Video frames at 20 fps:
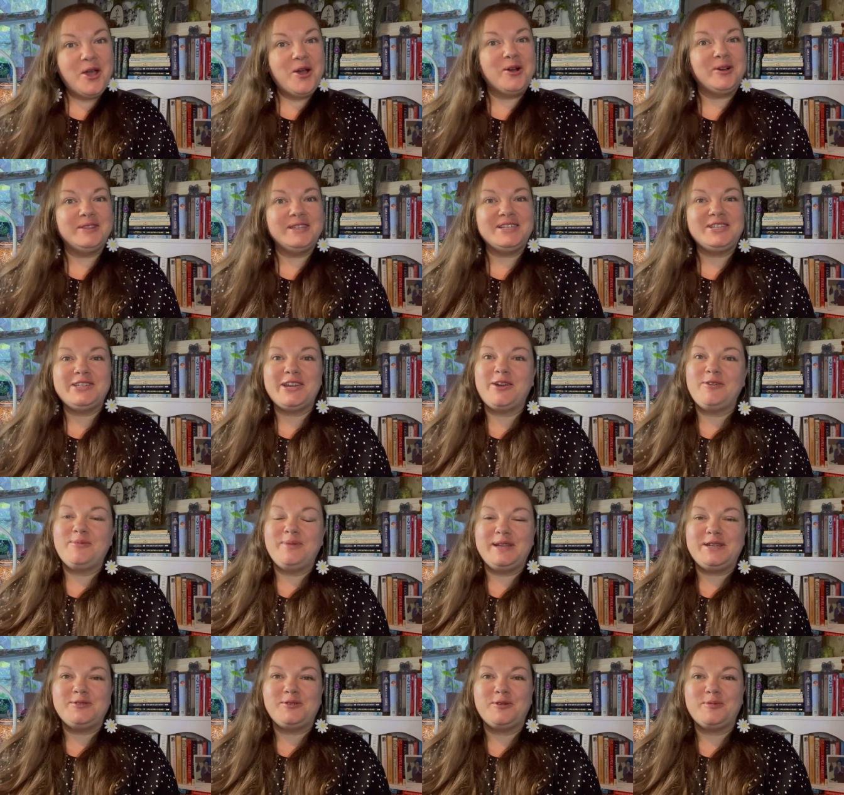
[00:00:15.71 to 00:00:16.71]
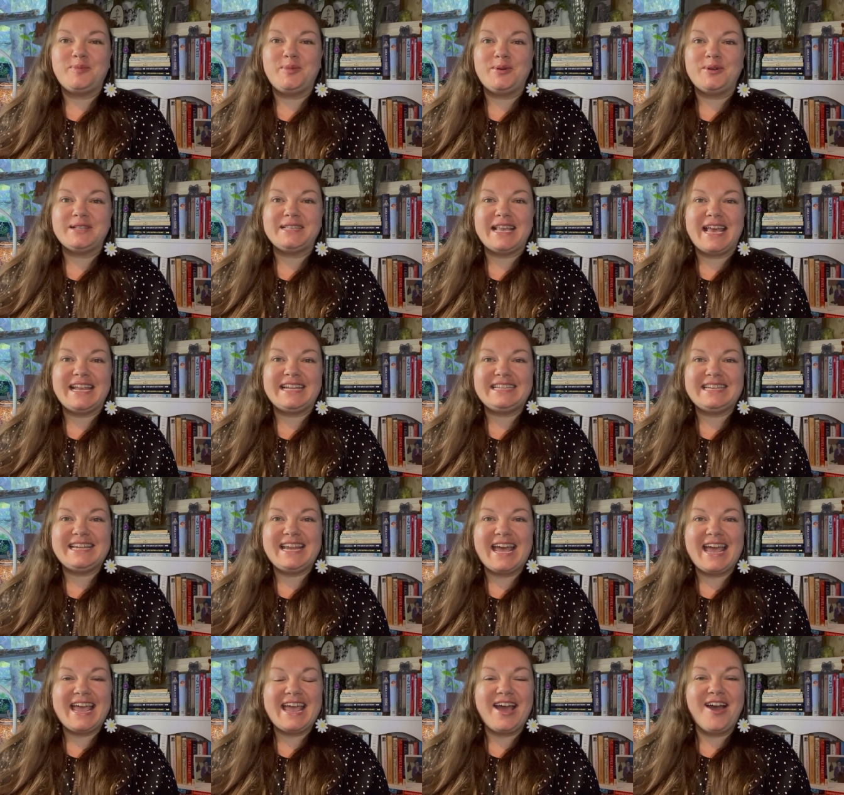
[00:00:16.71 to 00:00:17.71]
On this channel we talk books and
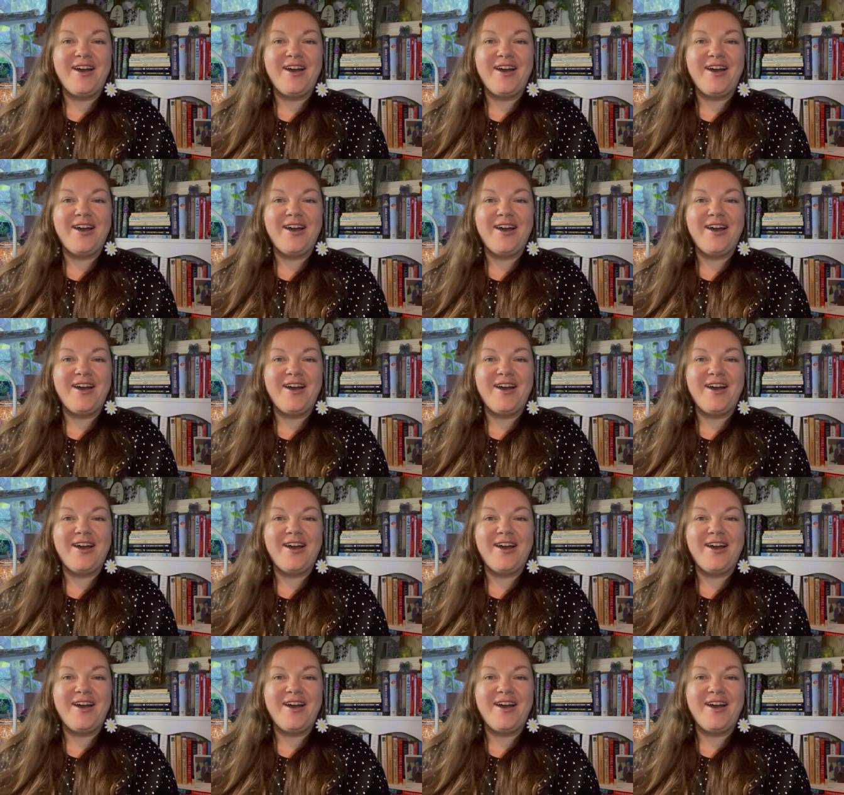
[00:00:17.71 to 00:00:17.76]
today